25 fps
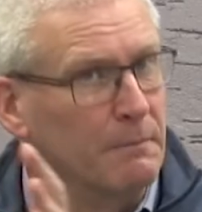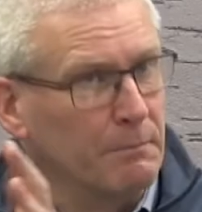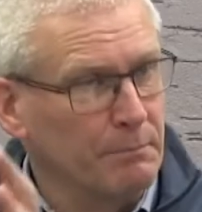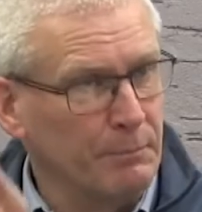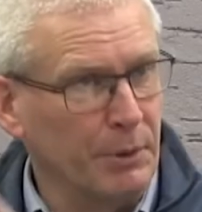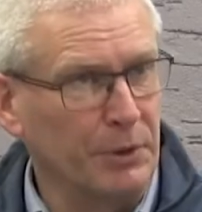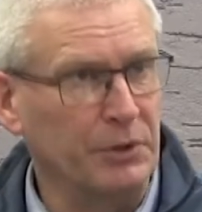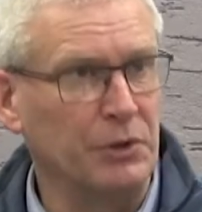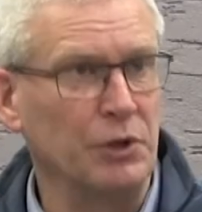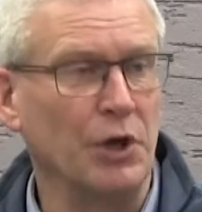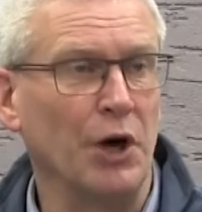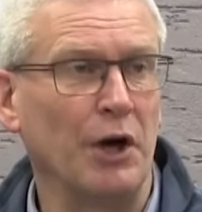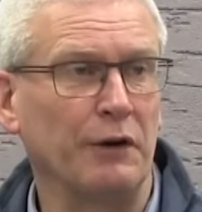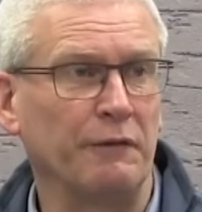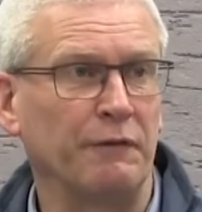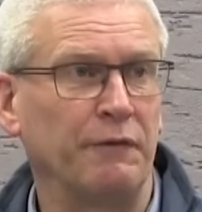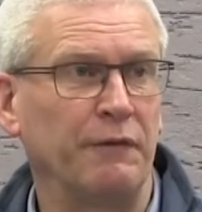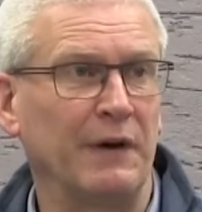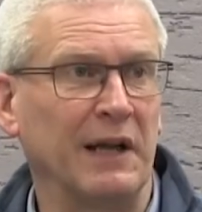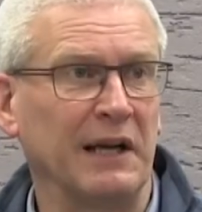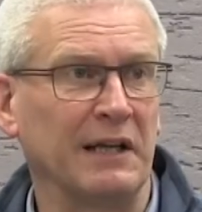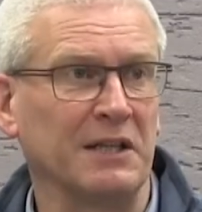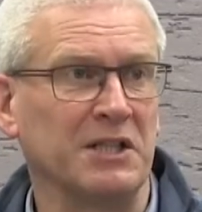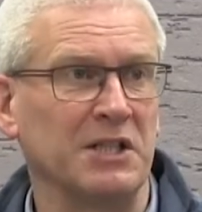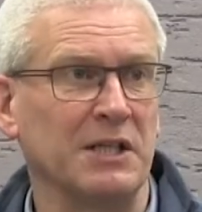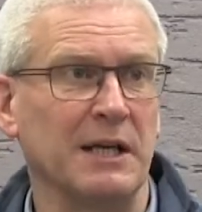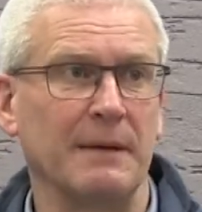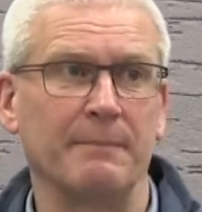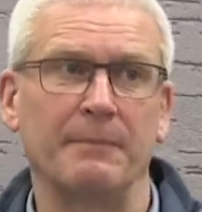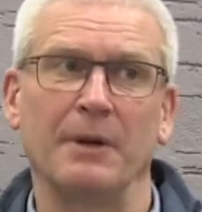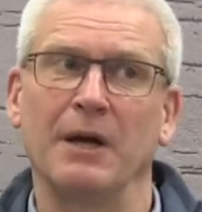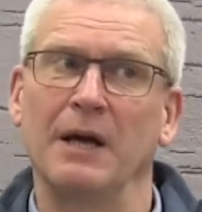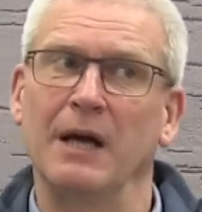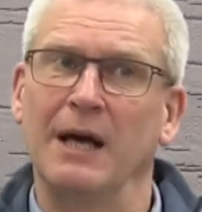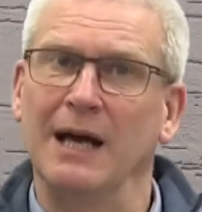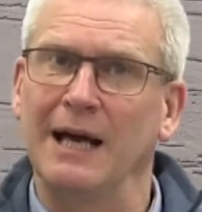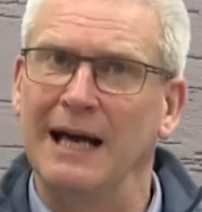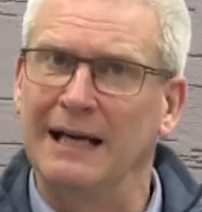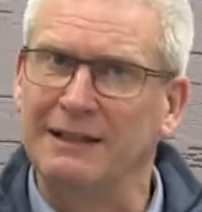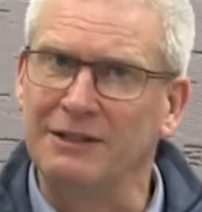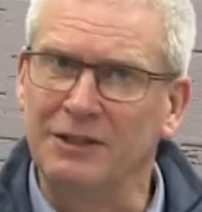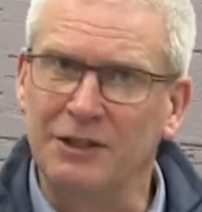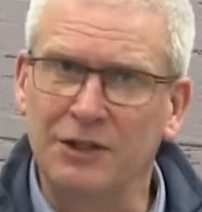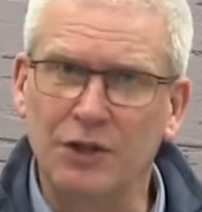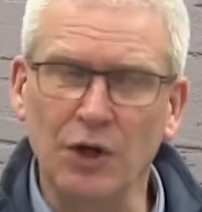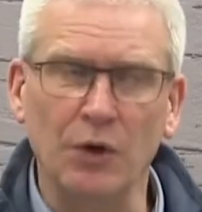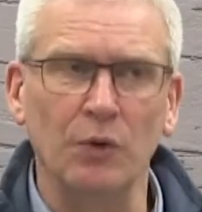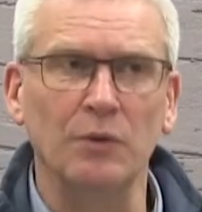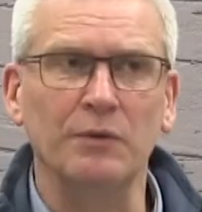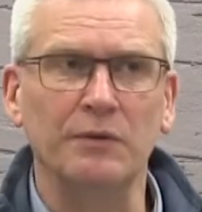but not fellowship. And
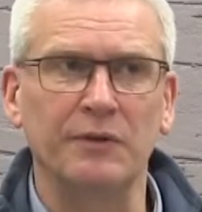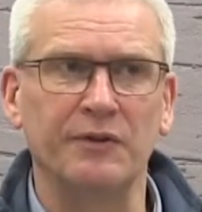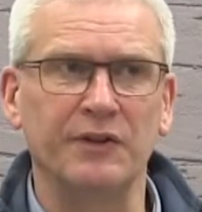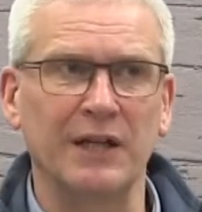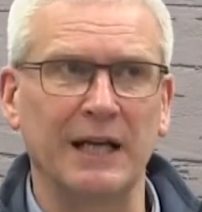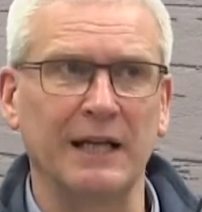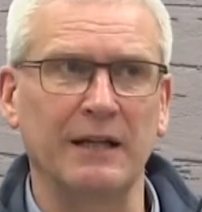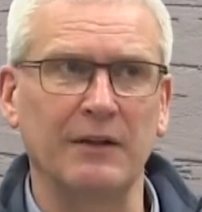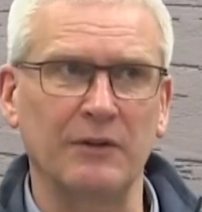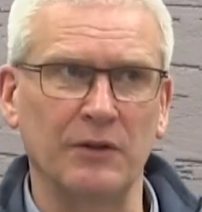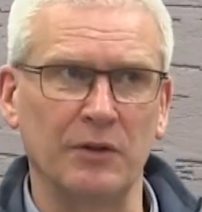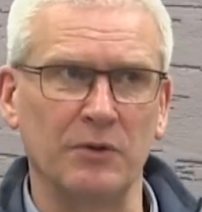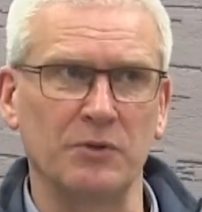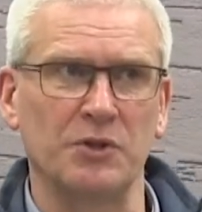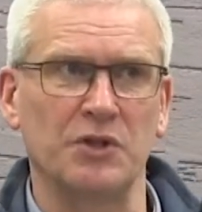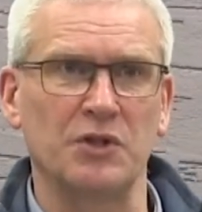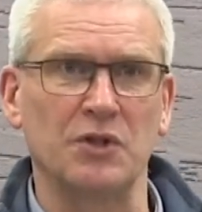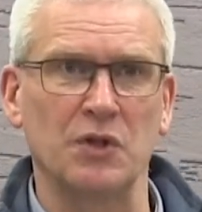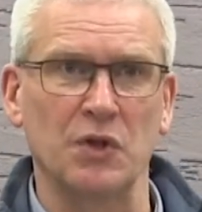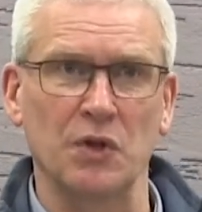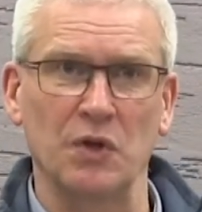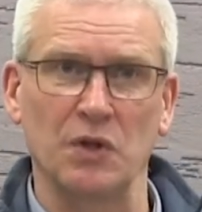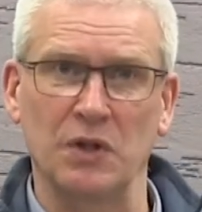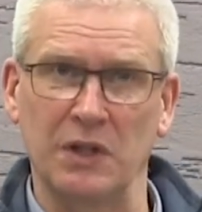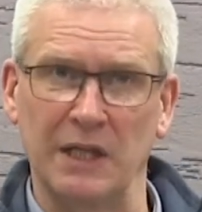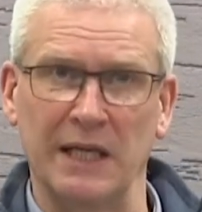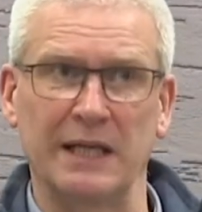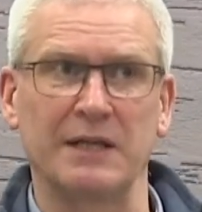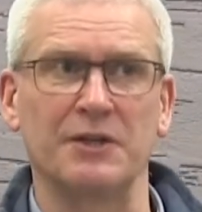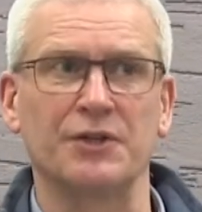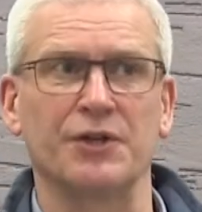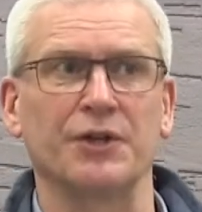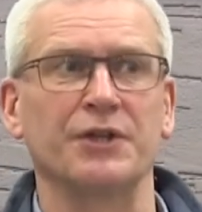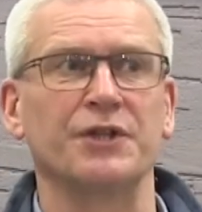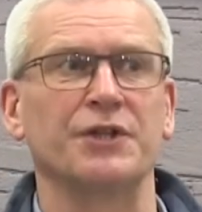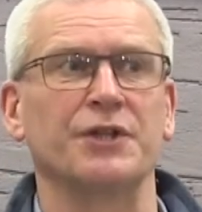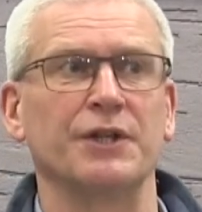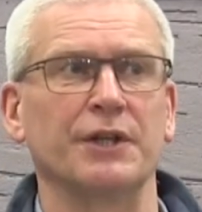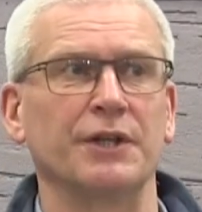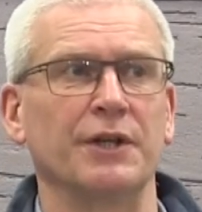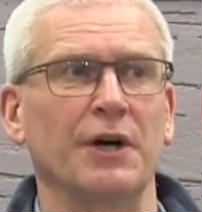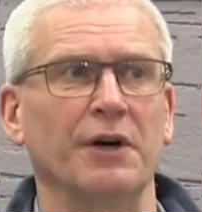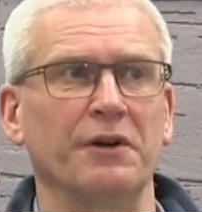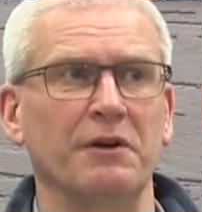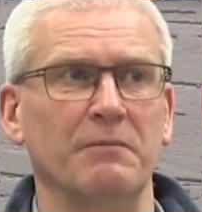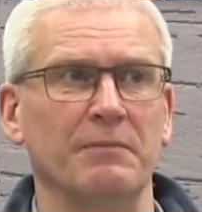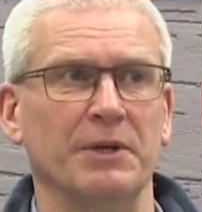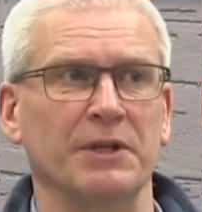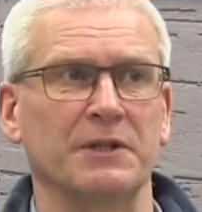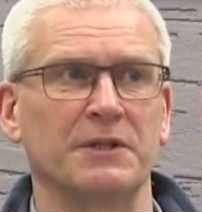don't think those two things are
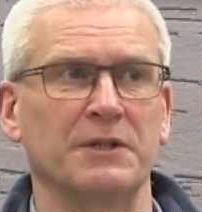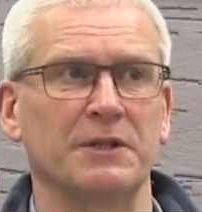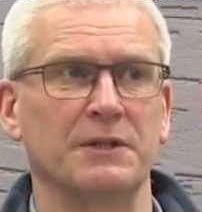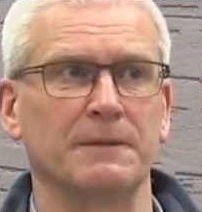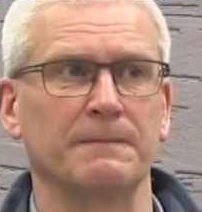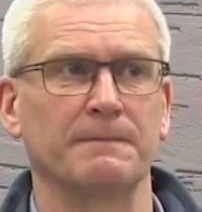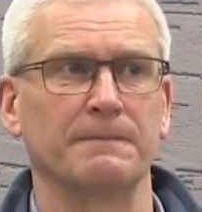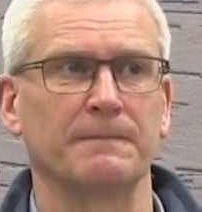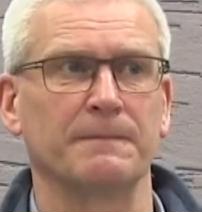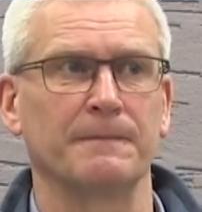synonymous.